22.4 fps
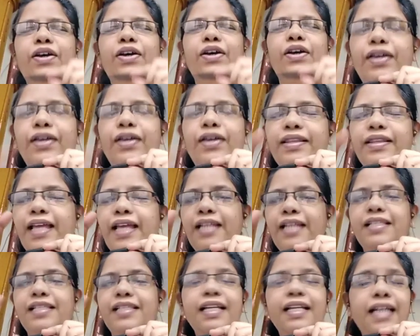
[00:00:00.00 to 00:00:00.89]
there
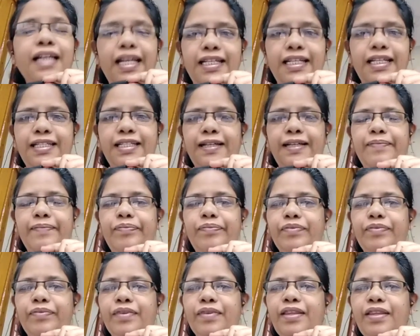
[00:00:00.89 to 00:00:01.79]
is a collector.
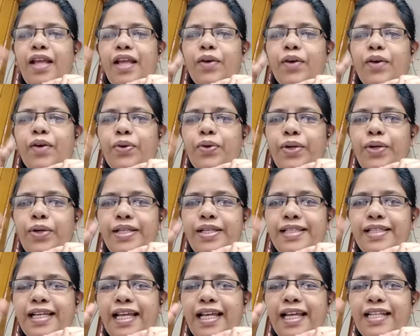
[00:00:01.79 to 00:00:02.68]
Now, who is the
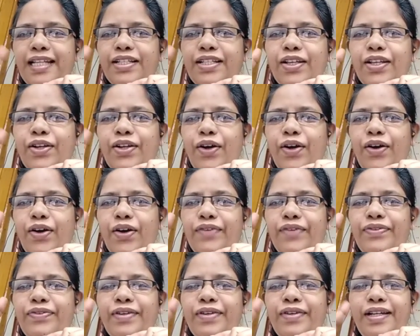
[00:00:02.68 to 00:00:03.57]
collector
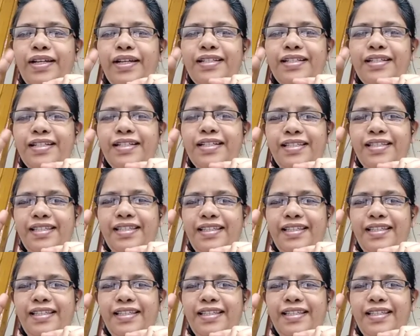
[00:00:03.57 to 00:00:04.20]
of Trichy?